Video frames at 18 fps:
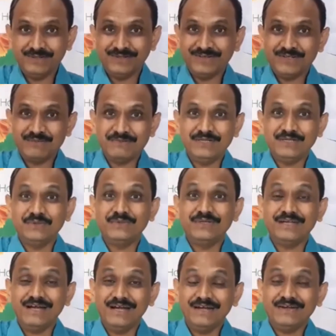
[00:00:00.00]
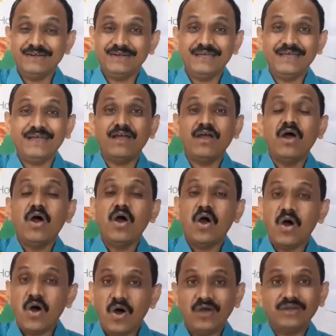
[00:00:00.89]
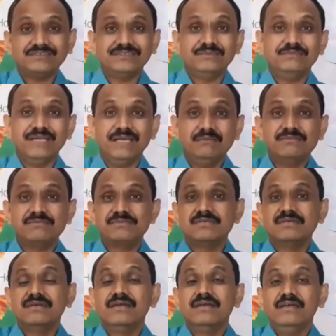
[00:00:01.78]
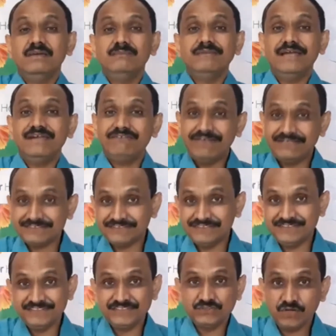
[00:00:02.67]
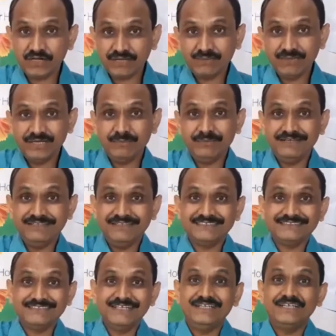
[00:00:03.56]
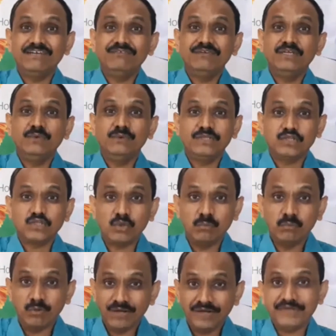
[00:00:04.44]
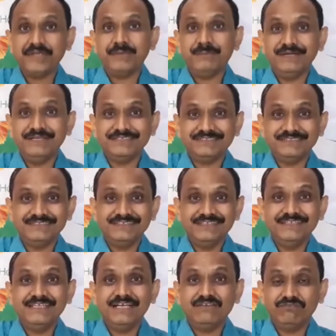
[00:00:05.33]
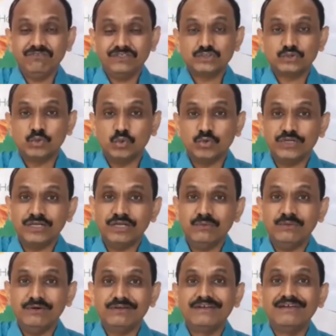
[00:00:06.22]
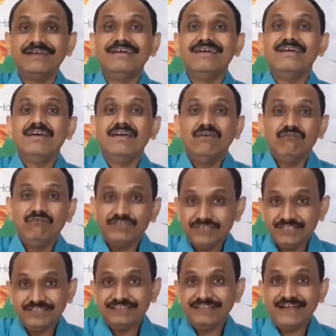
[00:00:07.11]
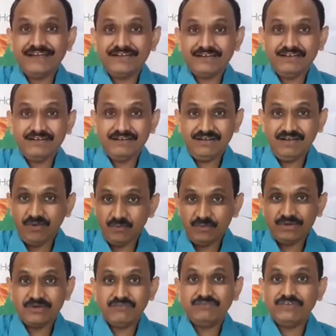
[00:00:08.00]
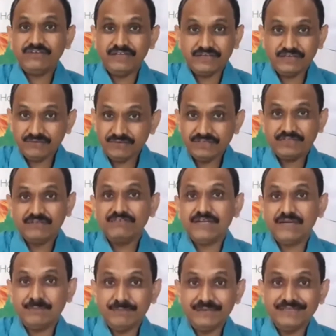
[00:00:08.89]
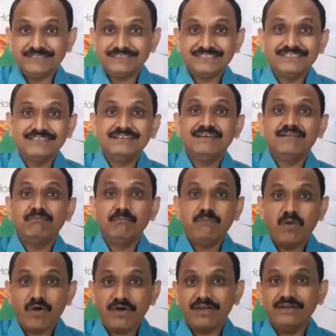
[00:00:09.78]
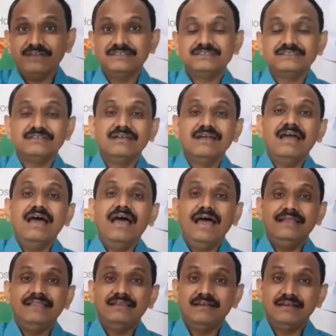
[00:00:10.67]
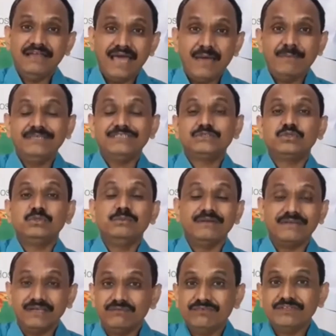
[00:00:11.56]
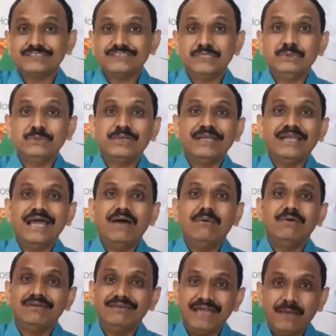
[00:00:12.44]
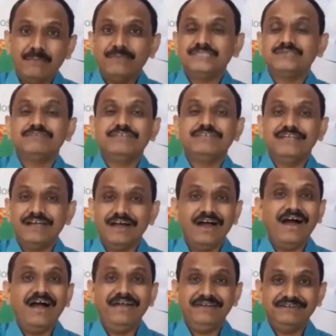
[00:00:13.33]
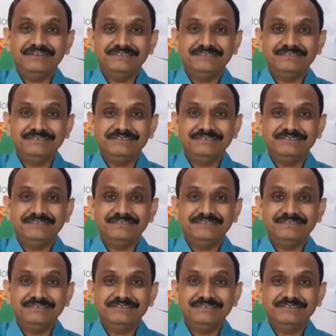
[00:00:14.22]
treatment during heart attack, or sometimes if that facility is not available in the center, we give a thrombolytic medicine in that first golden hour. Within that hour, if you can even give that medicine, the blockage and the damage could be reversed and you can have a damage-free heart.